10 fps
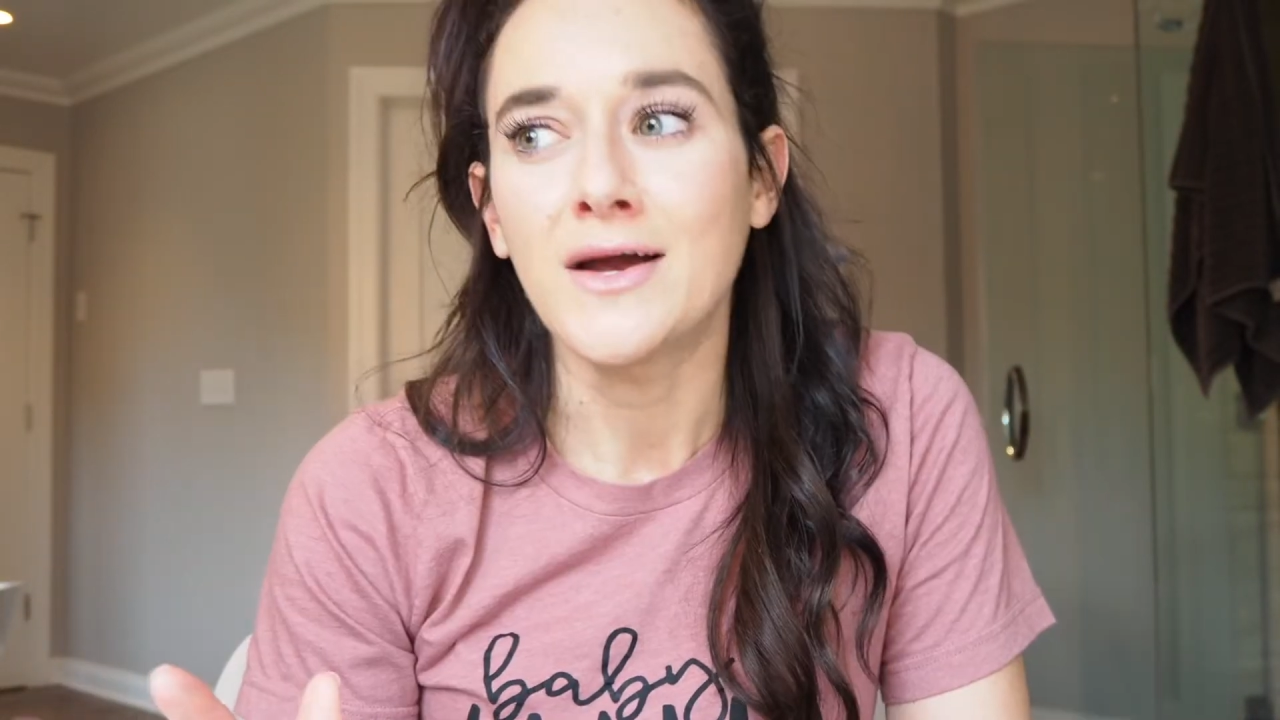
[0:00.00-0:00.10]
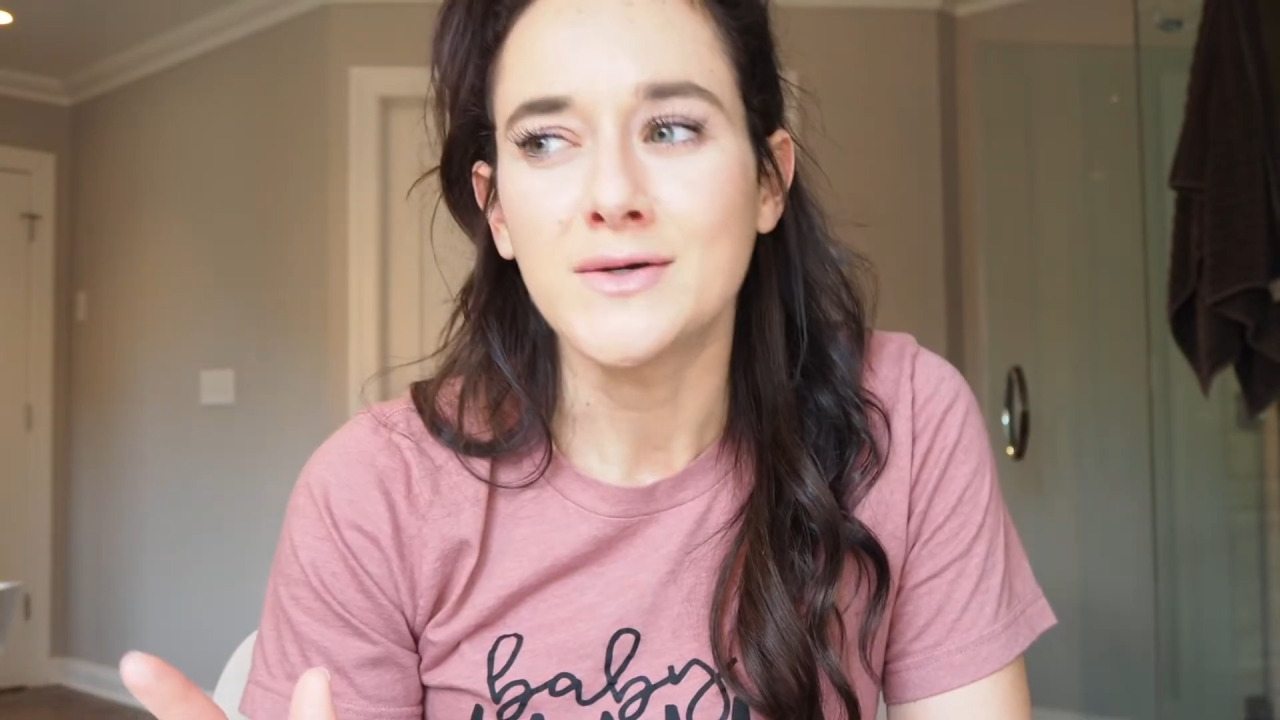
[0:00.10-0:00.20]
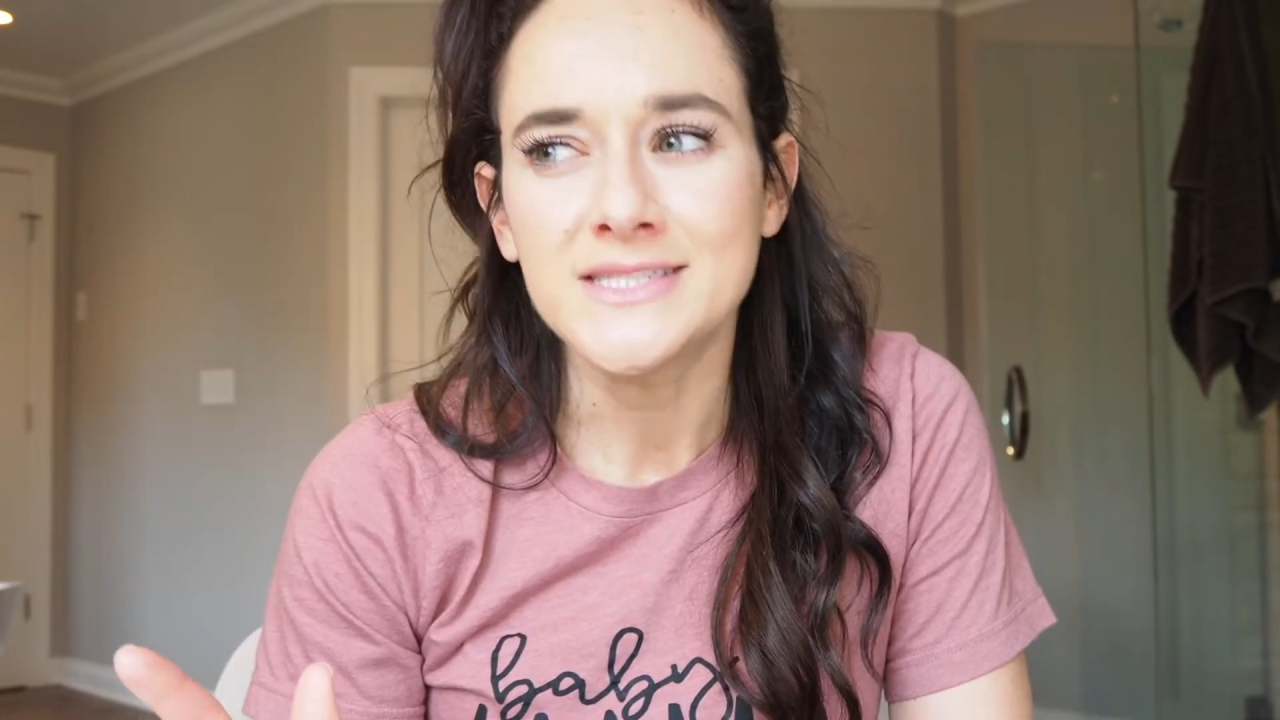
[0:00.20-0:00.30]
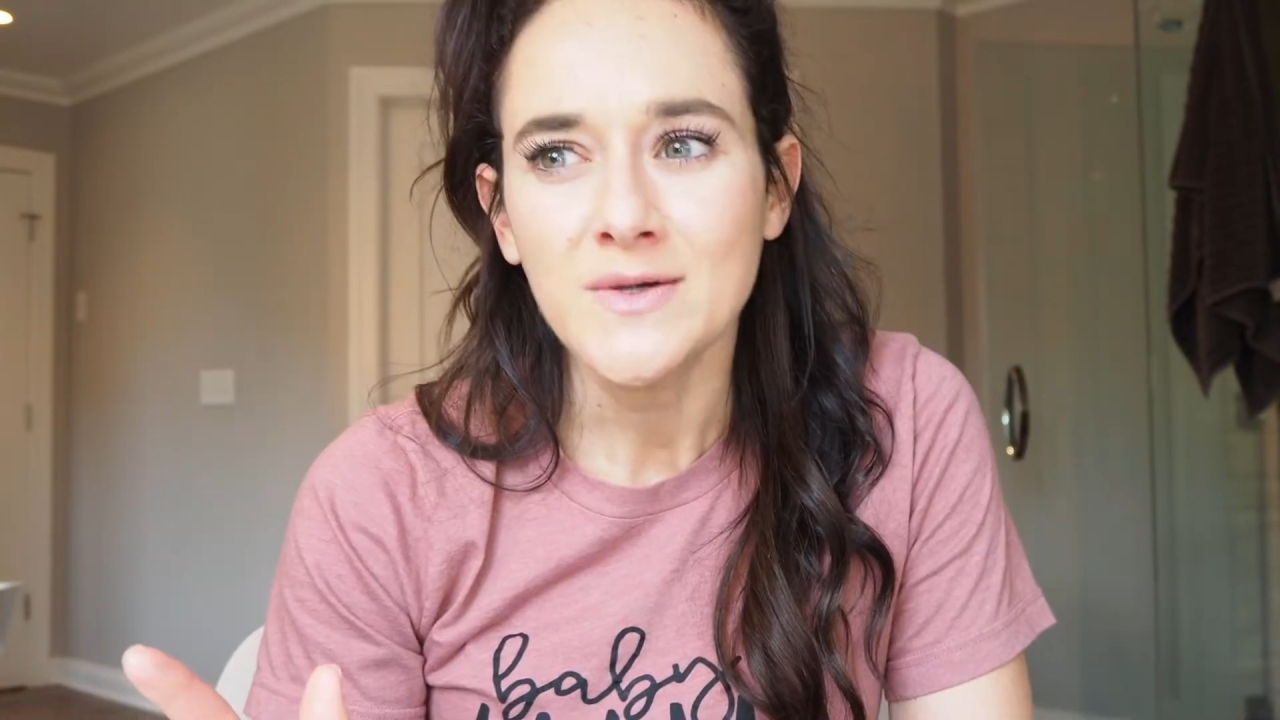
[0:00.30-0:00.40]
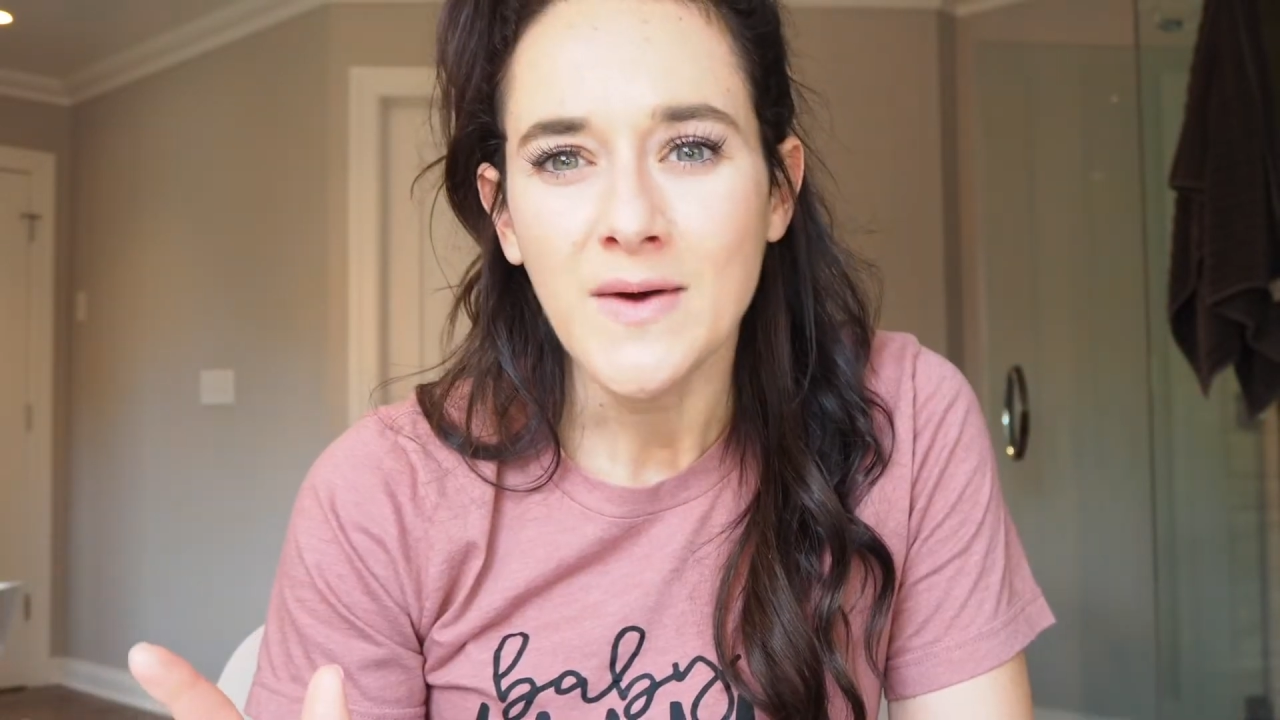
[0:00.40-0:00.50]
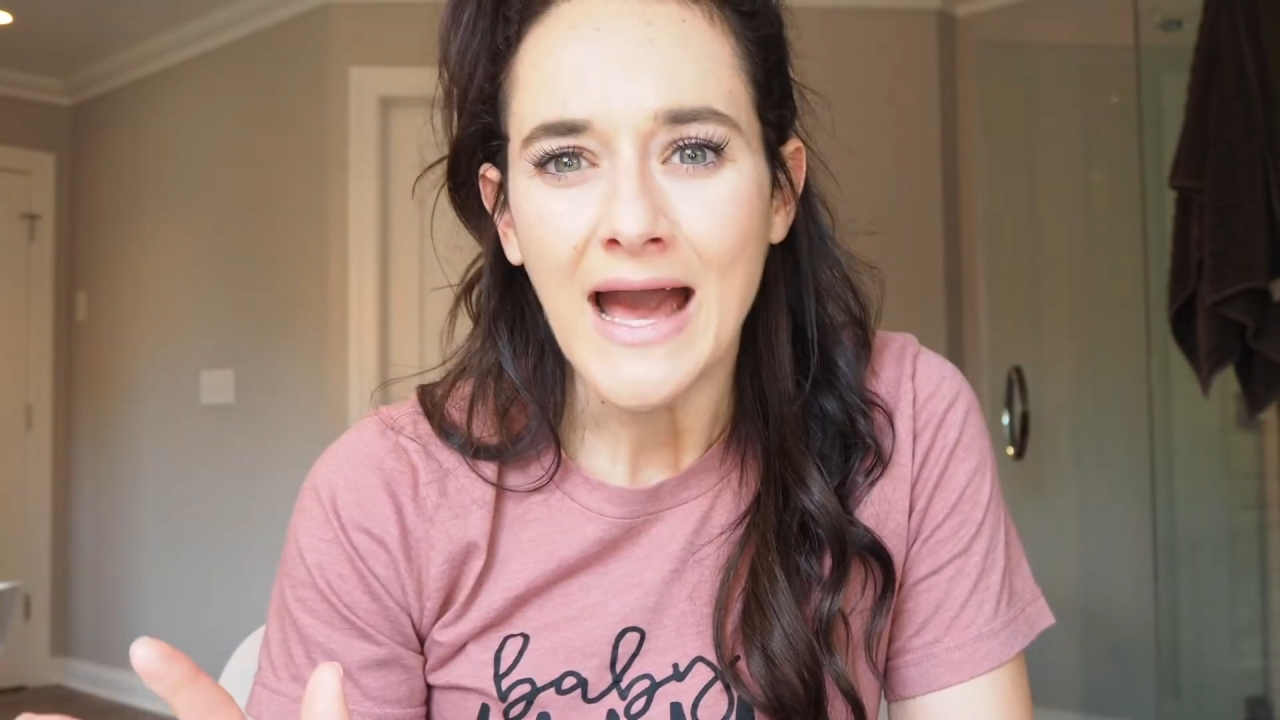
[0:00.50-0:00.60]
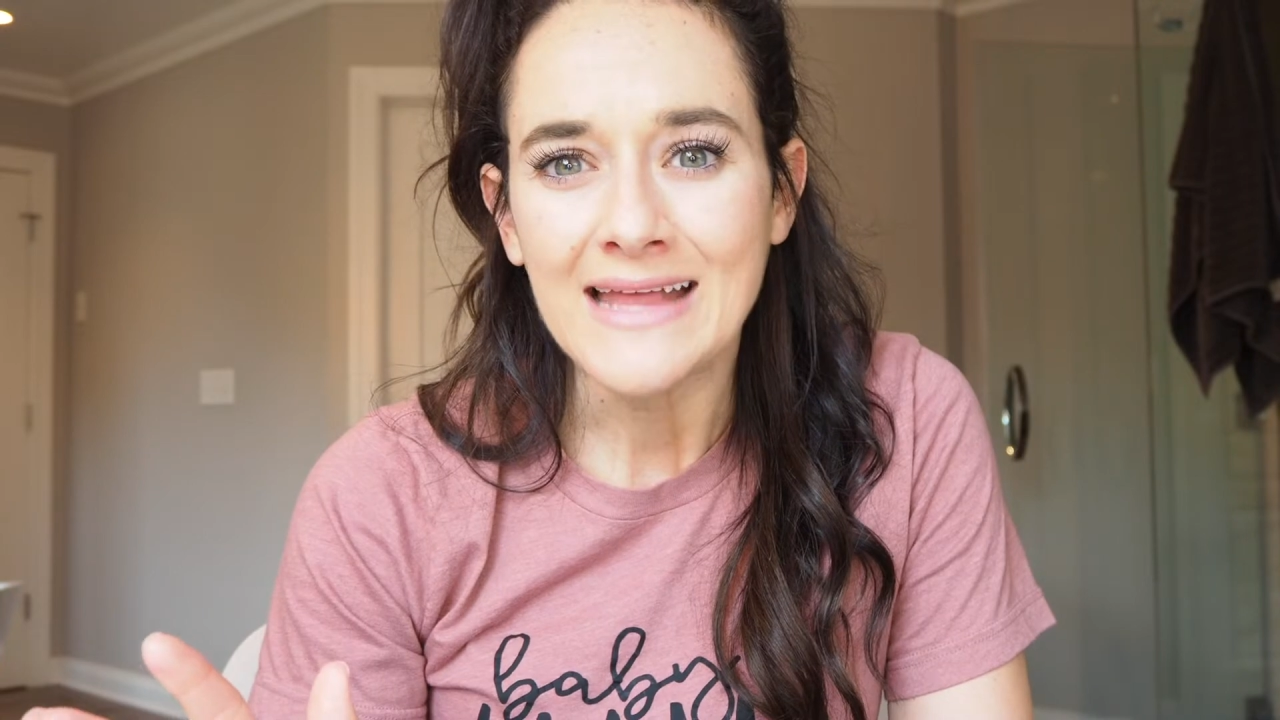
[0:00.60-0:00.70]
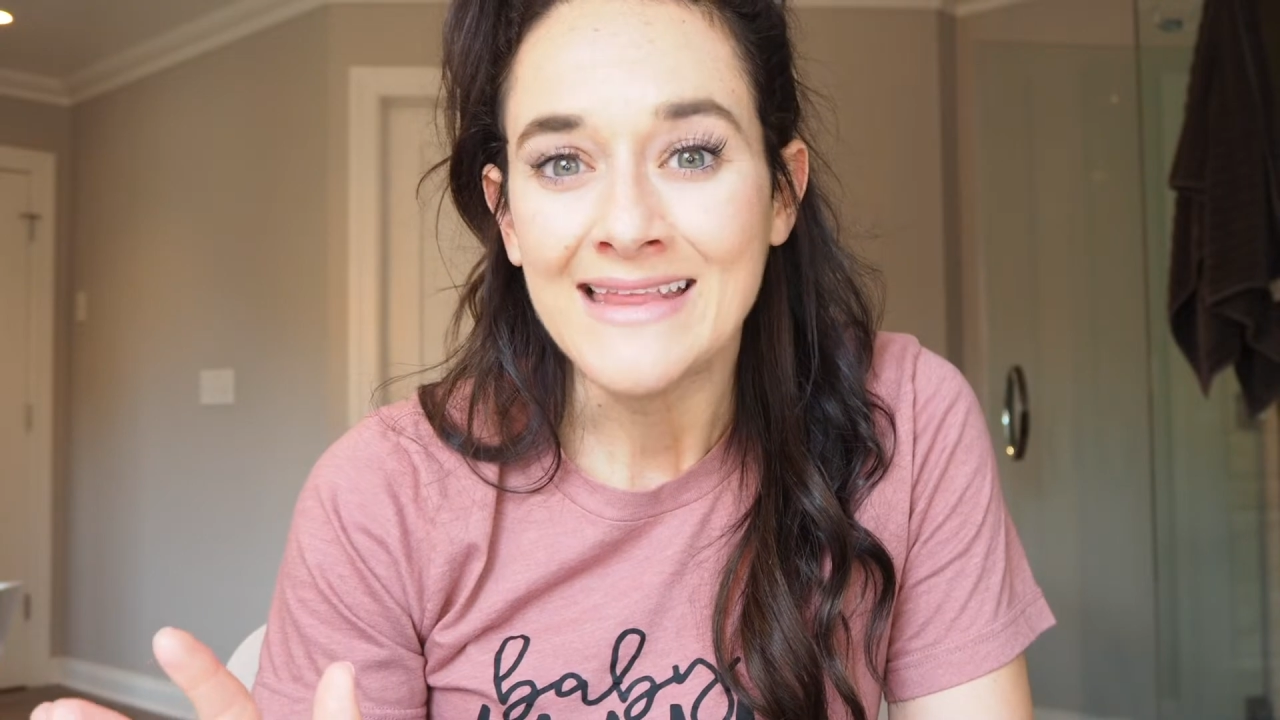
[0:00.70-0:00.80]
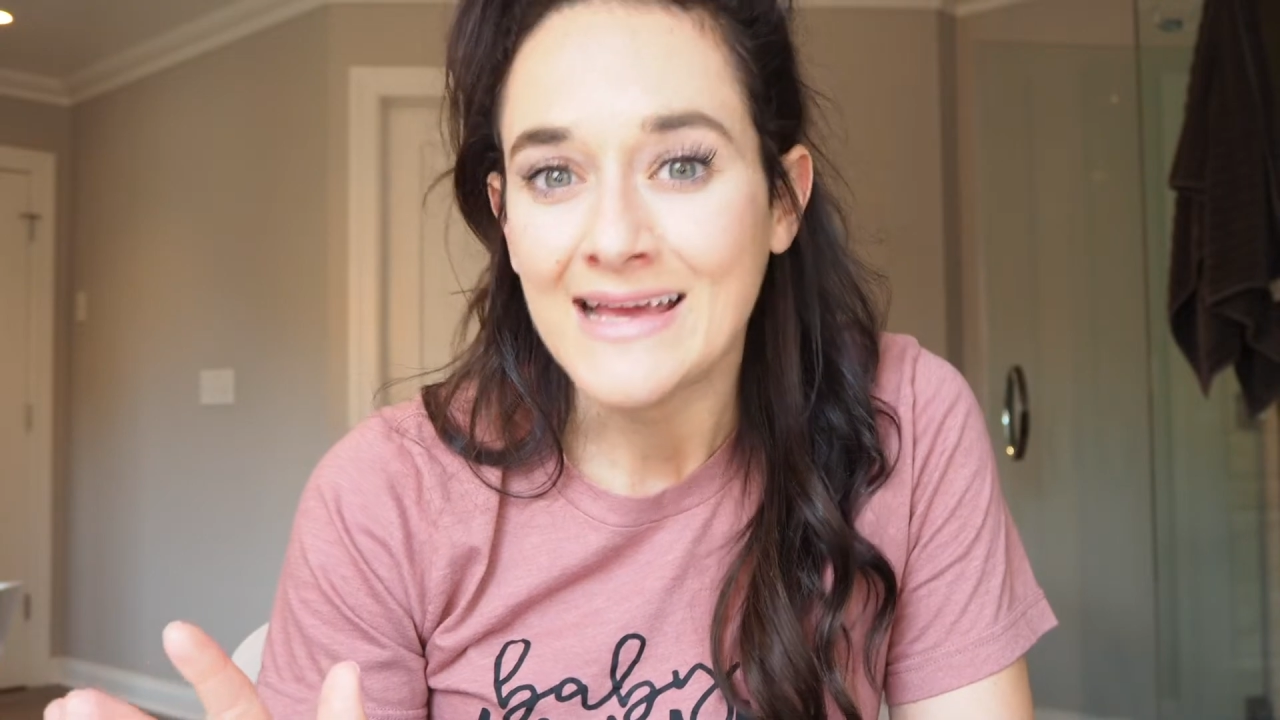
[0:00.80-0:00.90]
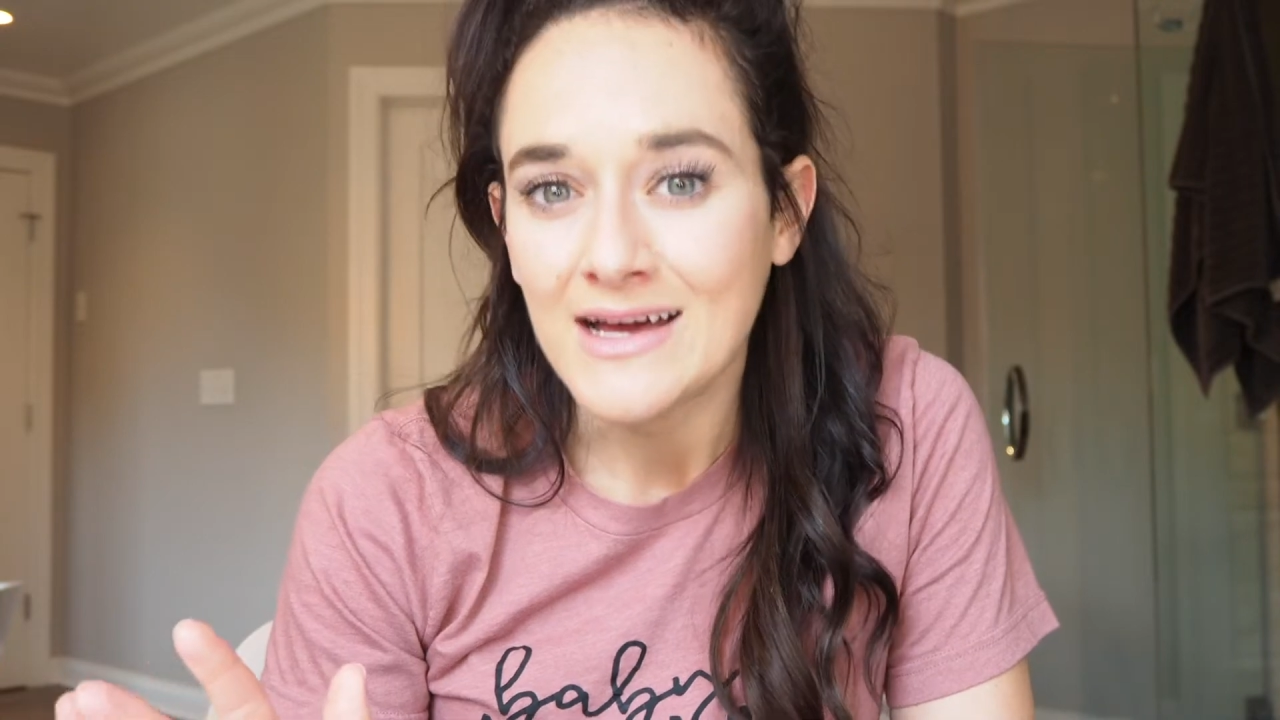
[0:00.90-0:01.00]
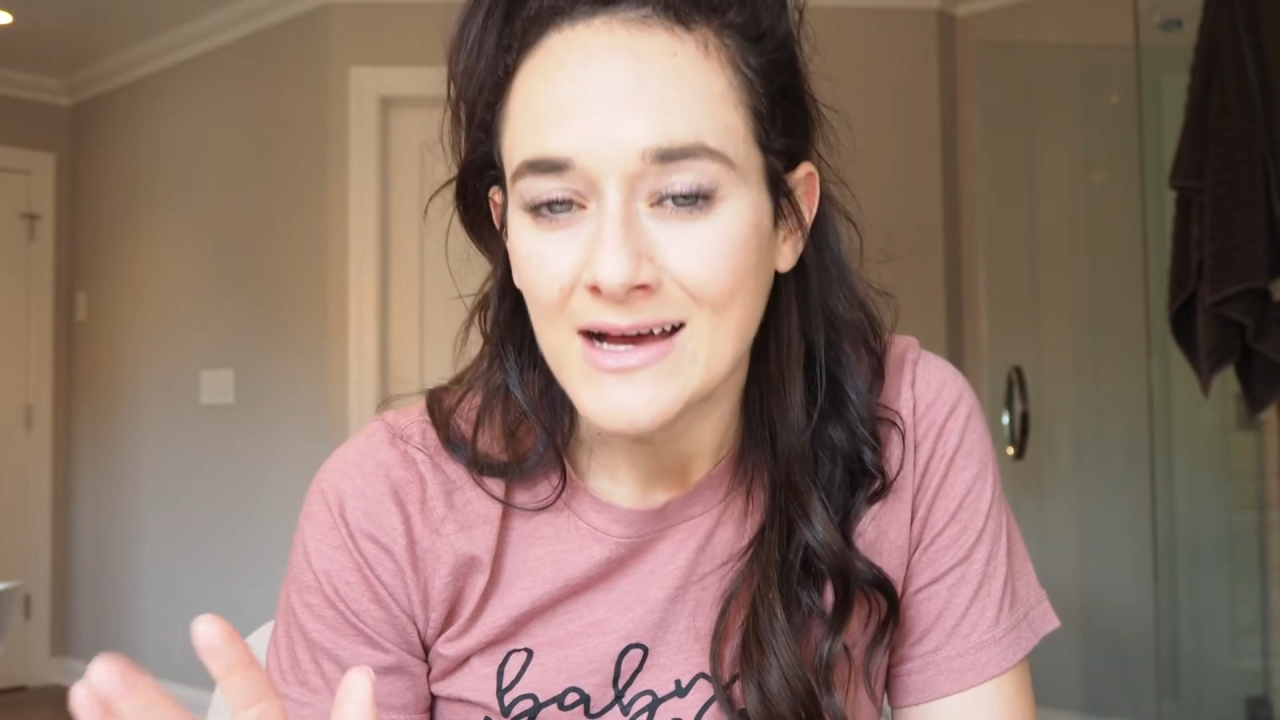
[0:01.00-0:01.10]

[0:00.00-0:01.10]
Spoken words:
also had like